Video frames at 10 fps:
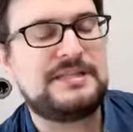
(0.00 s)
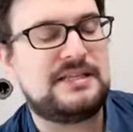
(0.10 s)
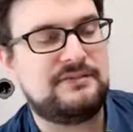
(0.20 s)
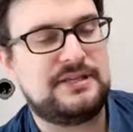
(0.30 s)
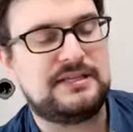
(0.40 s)

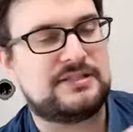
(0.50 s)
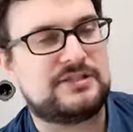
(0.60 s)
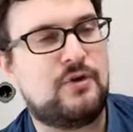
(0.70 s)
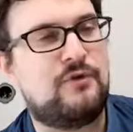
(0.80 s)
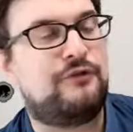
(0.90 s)
TV is
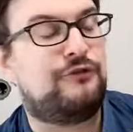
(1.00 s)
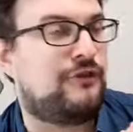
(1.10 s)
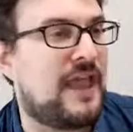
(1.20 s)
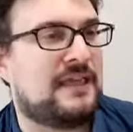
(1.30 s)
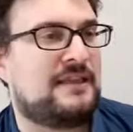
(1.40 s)
so
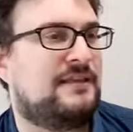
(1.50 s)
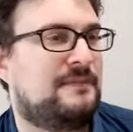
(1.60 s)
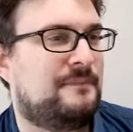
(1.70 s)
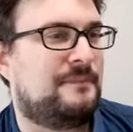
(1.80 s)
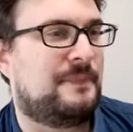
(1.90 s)
fake.
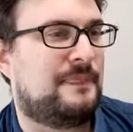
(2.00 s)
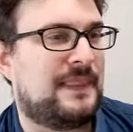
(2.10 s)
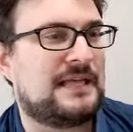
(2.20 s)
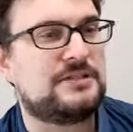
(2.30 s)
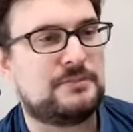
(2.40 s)

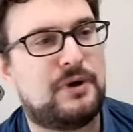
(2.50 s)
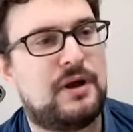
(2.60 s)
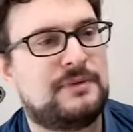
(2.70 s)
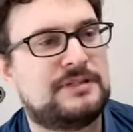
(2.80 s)
That's the problem.